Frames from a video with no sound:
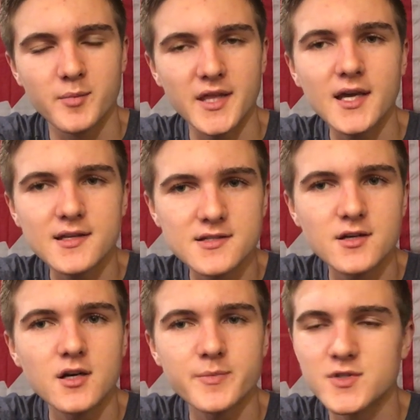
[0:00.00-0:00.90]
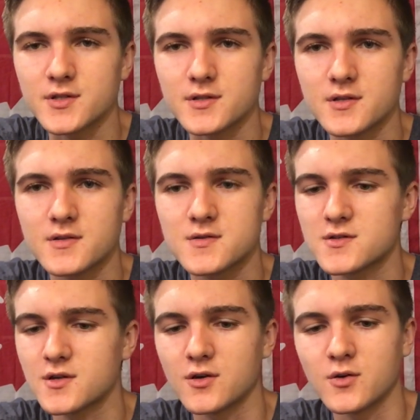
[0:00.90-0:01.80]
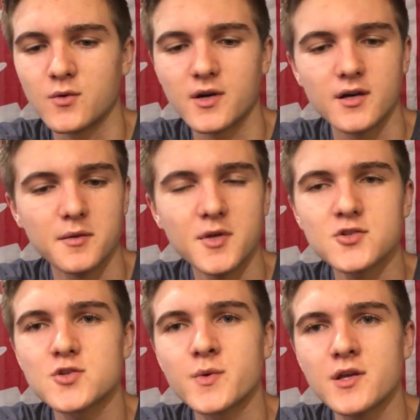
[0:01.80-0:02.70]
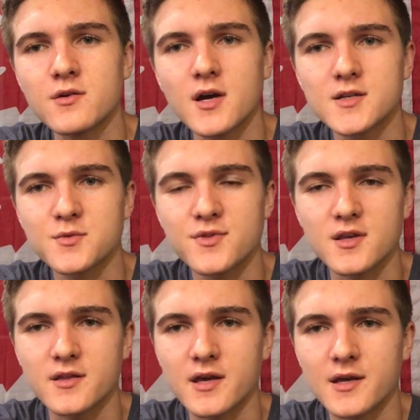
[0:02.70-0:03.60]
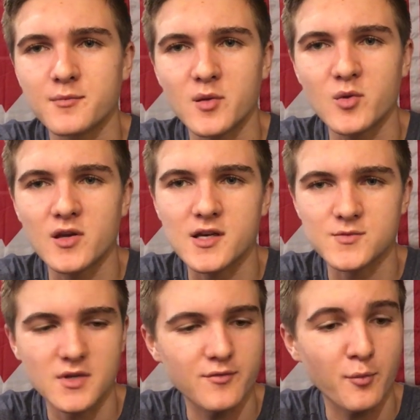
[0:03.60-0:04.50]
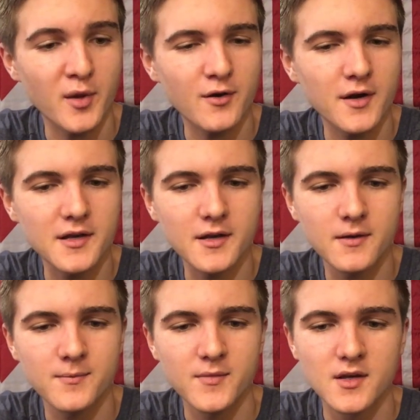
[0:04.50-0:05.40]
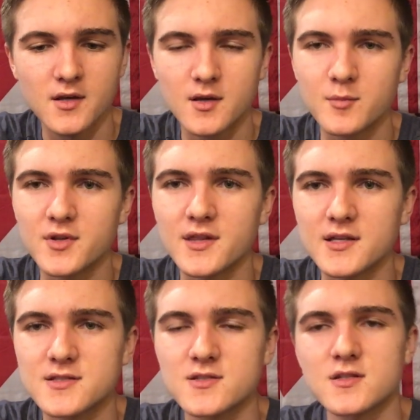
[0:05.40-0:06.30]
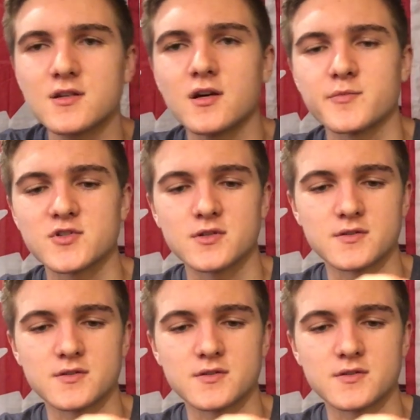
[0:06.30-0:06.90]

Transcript: But that is an option. So uh, I'm not sure what you guys will think of that. Maybe you guys will have a better idea, but that's an option.